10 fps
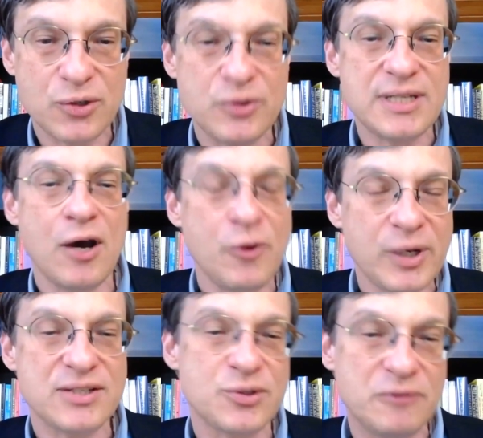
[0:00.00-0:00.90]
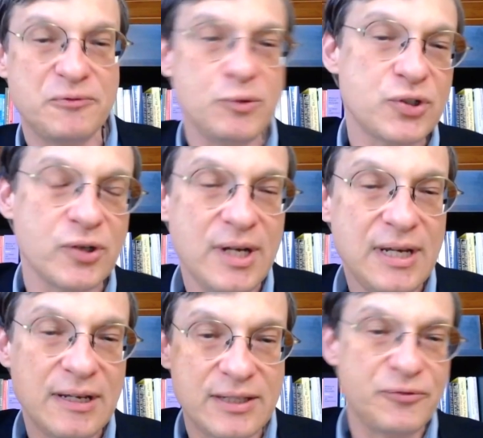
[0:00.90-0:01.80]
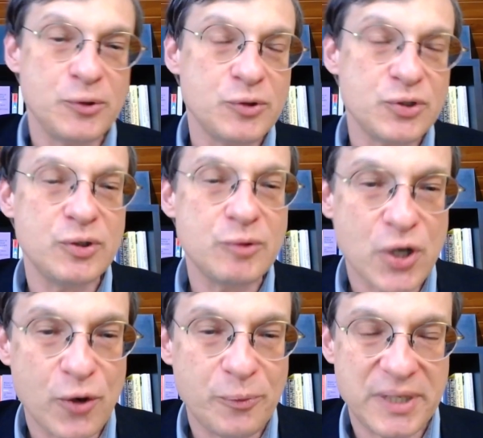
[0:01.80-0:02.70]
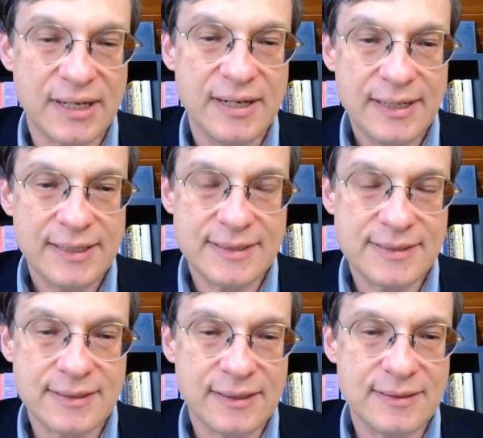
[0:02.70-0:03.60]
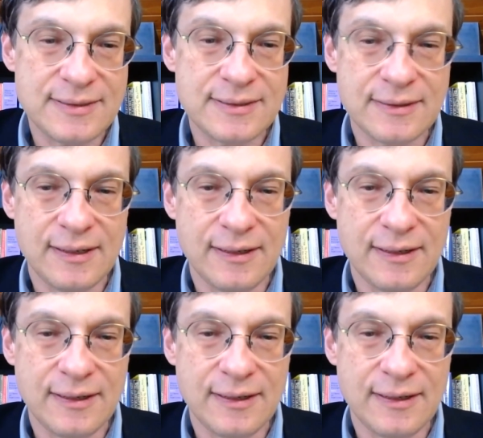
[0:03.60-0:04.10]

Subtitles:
so you say, okay, so the future utopia is